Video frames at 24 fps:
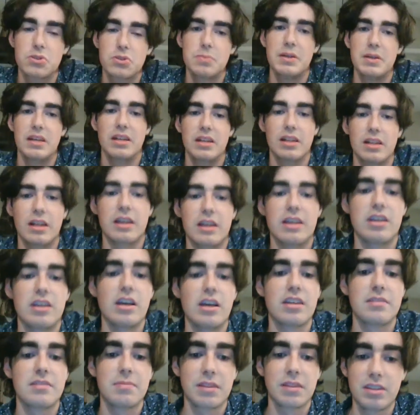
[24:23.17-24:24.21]
to be I
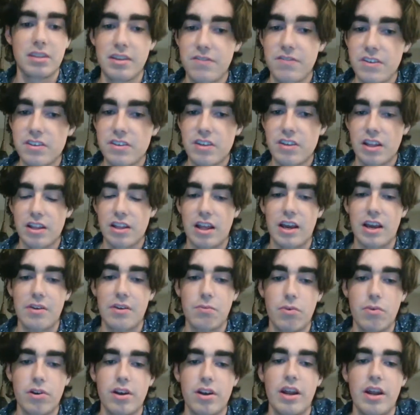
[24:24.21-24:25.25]
believe he's on line
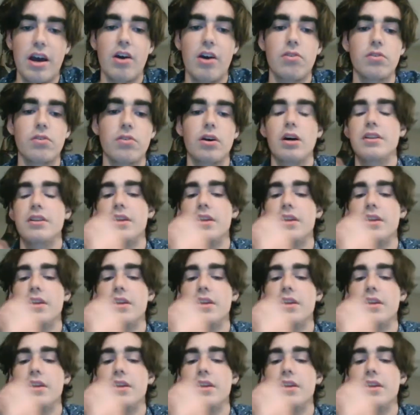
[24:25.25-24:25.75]
1 now.